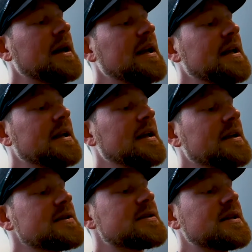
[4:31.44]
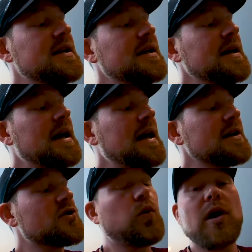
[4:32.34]
but it is the
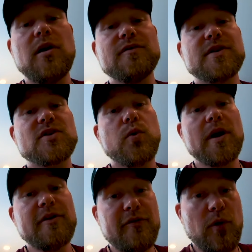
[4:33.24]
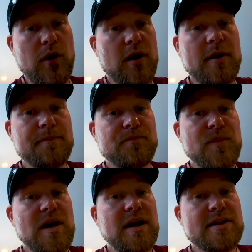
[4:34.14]
12-24.
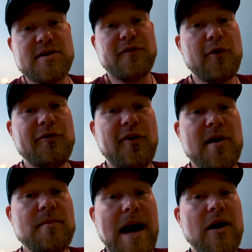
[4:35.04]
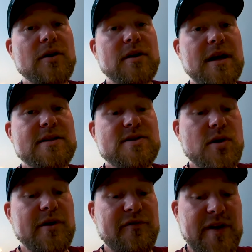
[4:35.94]
It's a full frame mount, and
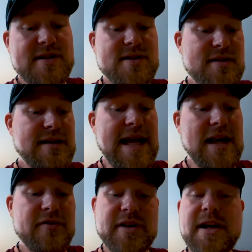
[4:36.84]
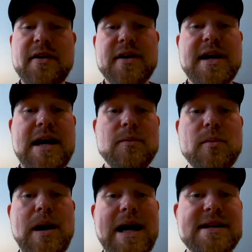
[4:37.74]
so it fits natively on the
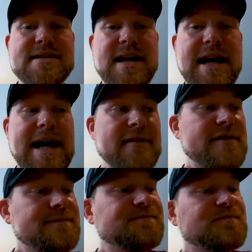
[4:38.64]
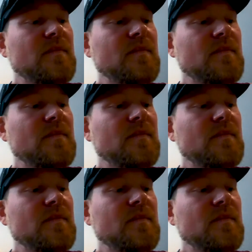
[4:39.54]
camera bodies that I have.